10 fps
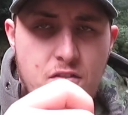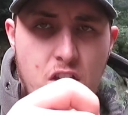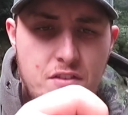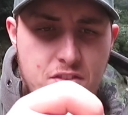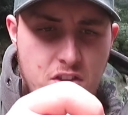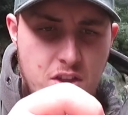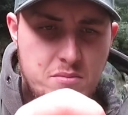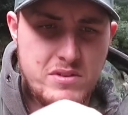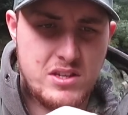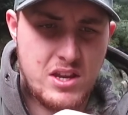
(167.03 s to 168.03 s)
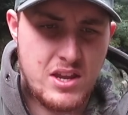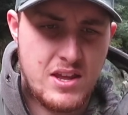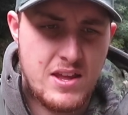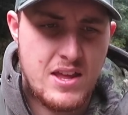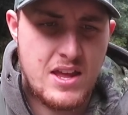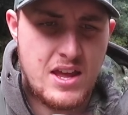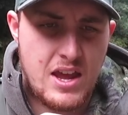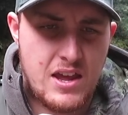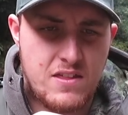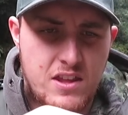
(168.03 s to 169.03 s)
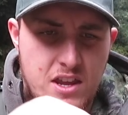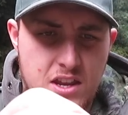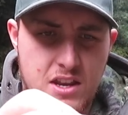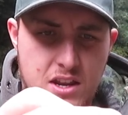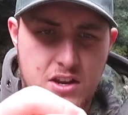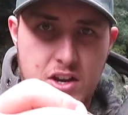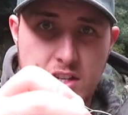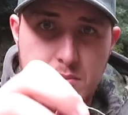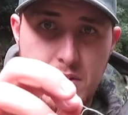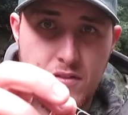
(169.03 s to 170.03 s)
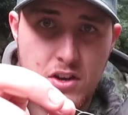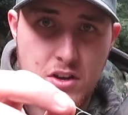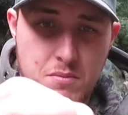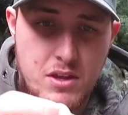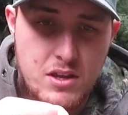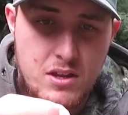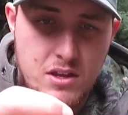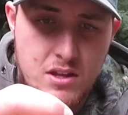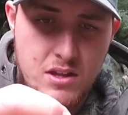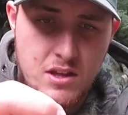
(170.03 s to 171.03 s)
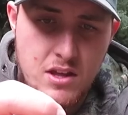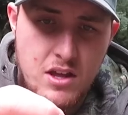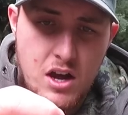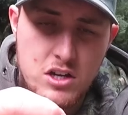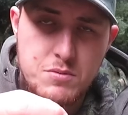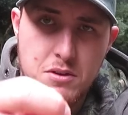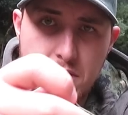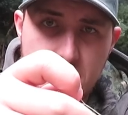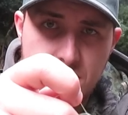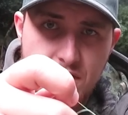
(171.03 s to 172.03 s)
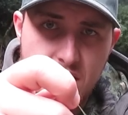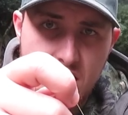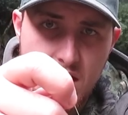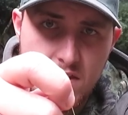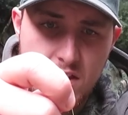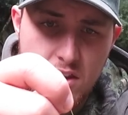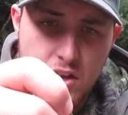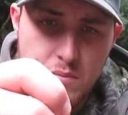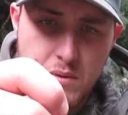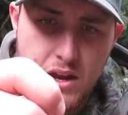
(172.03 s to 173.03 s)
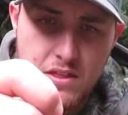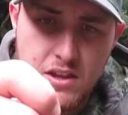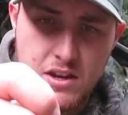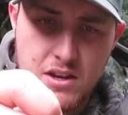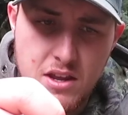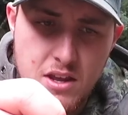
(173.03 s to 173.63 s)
5 times, and then it creates a bit of a loop there. I just put this finger in the loop and then